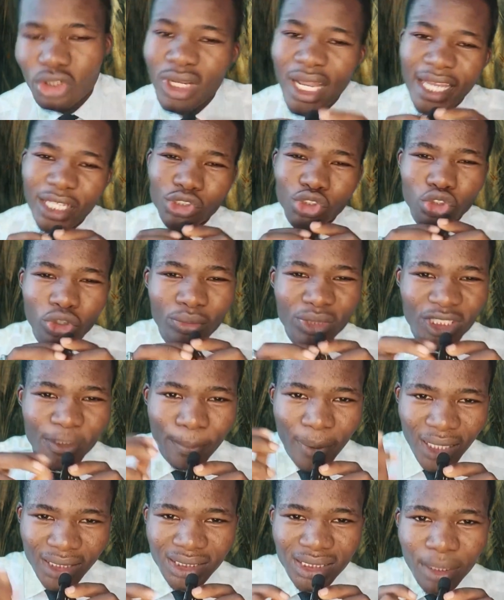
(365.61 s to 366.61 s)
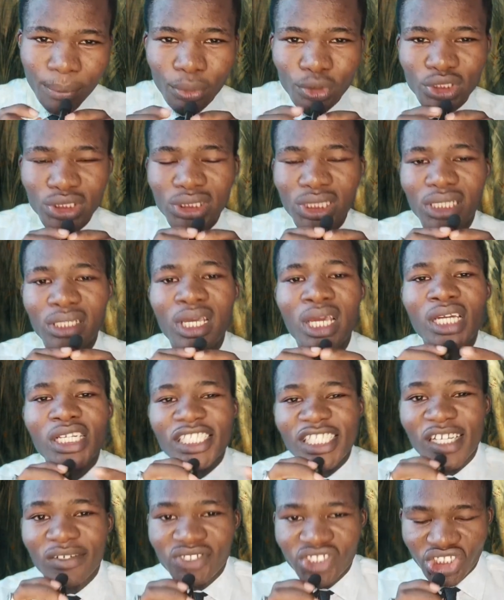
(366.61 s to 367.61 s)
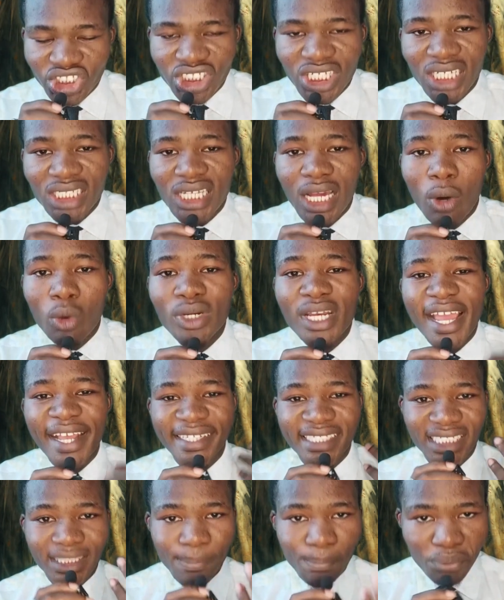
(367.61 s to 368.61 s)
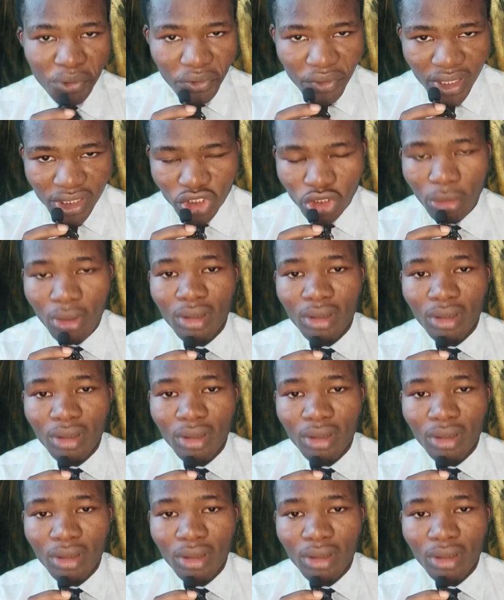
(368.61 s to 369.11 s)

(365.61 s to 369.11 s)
not like summaries per se, but they've shared their own experience.